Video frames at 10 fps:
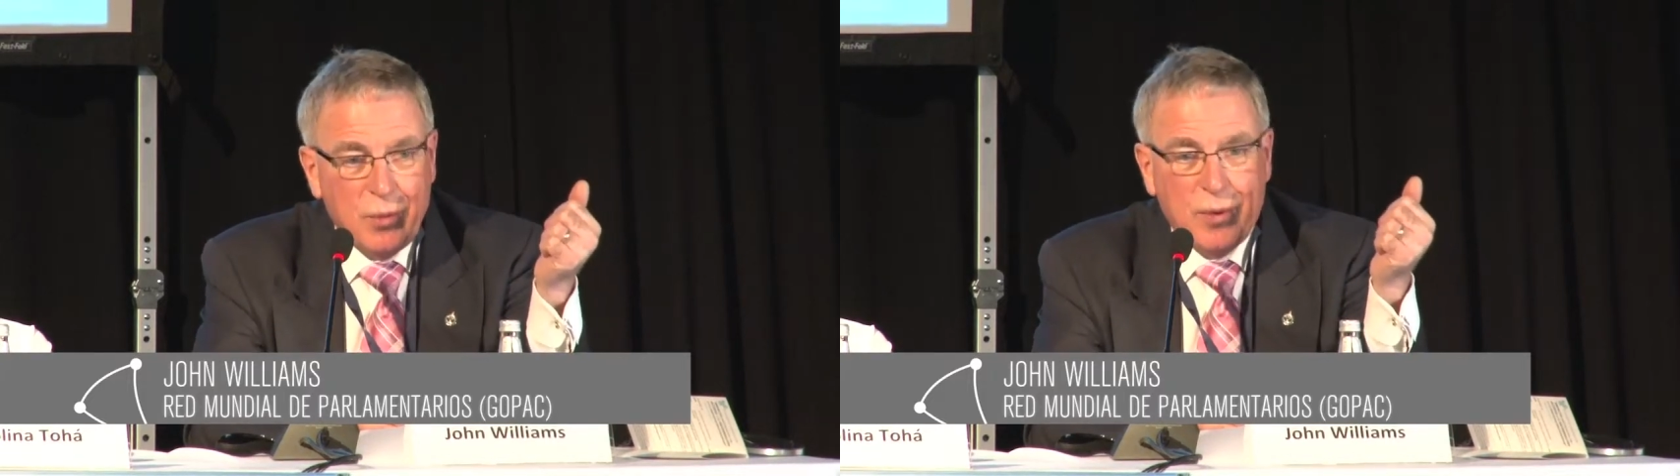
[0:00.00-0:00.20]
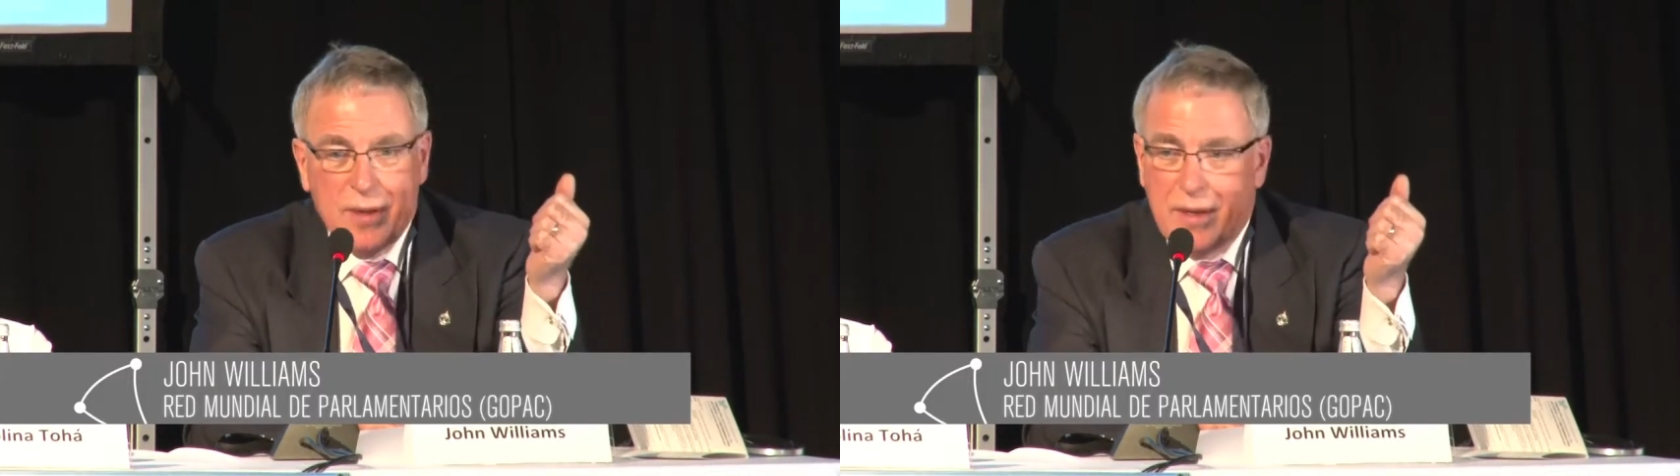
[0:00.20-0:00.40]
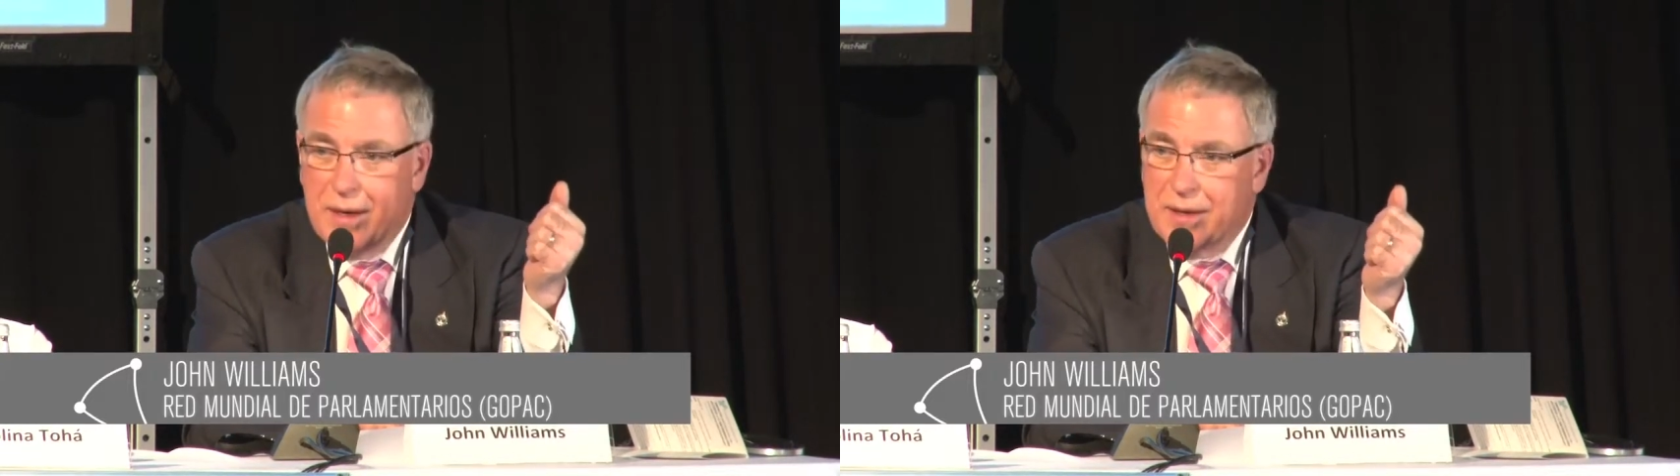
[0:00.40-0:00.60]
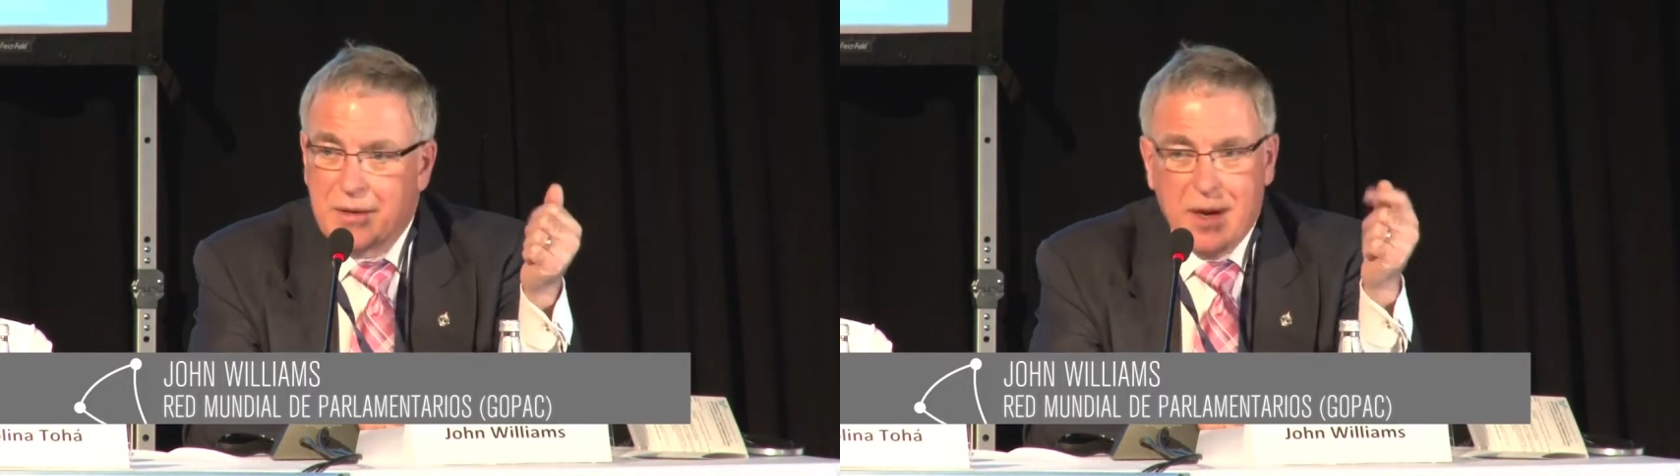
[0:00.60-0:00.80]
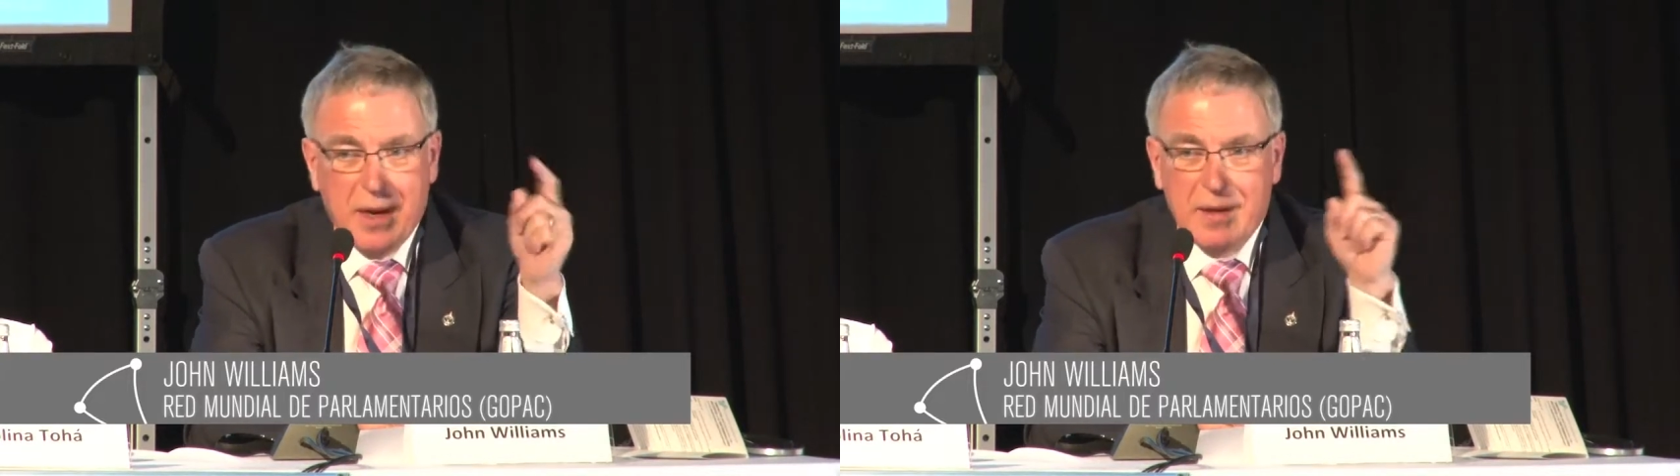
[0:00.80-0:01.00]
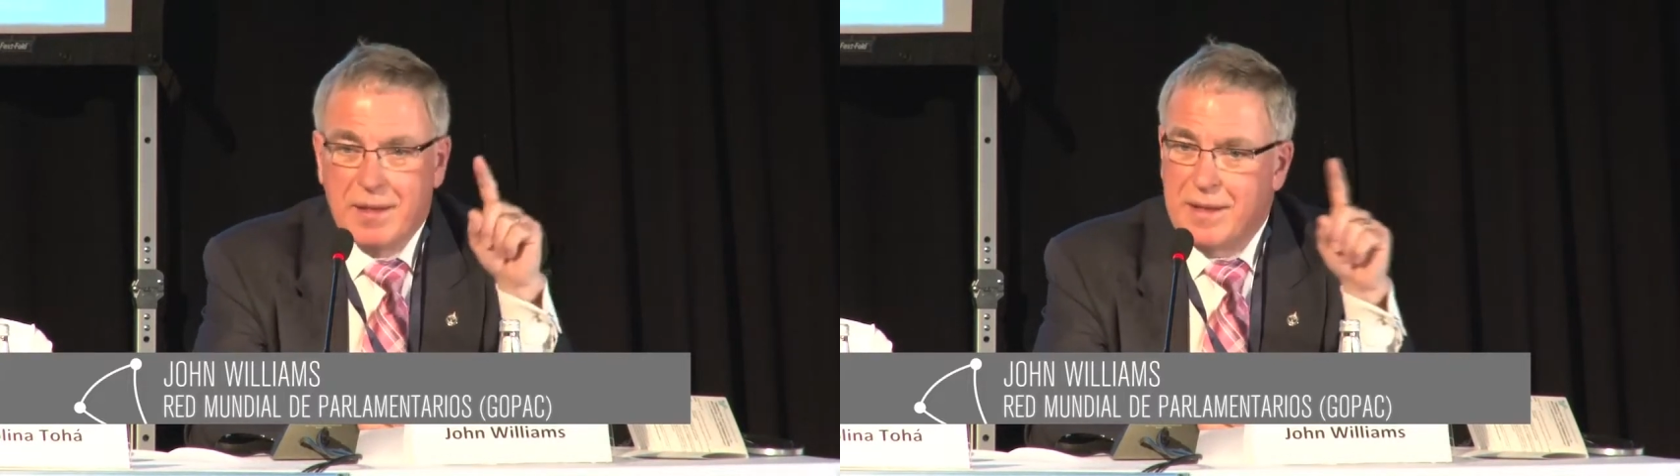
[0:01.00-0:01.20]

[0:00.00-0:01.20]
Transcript: when they are caught,